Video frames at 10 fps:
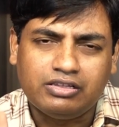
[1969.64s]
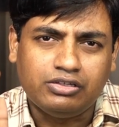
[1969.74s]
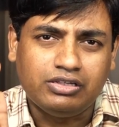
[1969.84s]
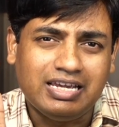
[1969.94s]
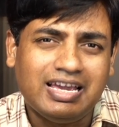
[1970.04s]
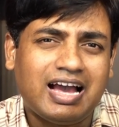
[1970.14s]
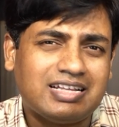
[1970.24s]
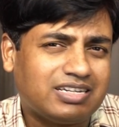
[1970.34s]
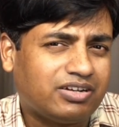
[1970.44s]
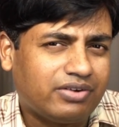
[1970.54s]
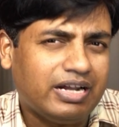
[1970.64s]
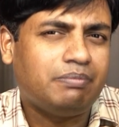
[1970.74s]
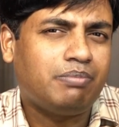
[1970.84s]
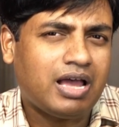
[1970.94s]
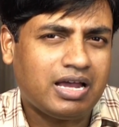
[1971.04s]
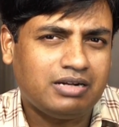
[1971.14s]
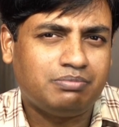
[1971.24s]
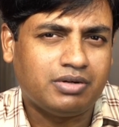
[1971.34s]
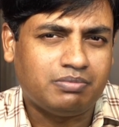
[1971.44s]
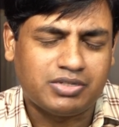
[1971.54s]
He has a great plan and
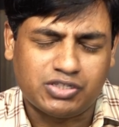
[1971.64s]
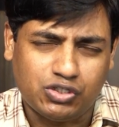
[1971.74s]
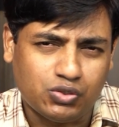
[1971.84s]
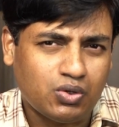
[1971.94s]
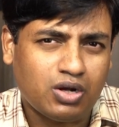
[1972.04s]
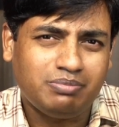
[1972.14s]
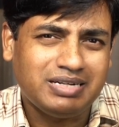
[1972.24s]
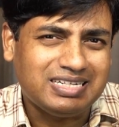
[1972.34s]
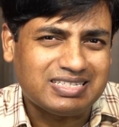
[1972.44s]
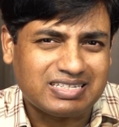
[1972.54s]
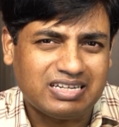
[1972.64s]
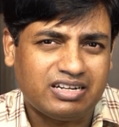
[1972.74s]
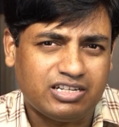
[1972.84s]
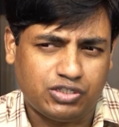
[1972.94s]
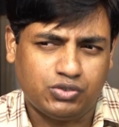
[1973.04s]
purpose. Do not be discouraged.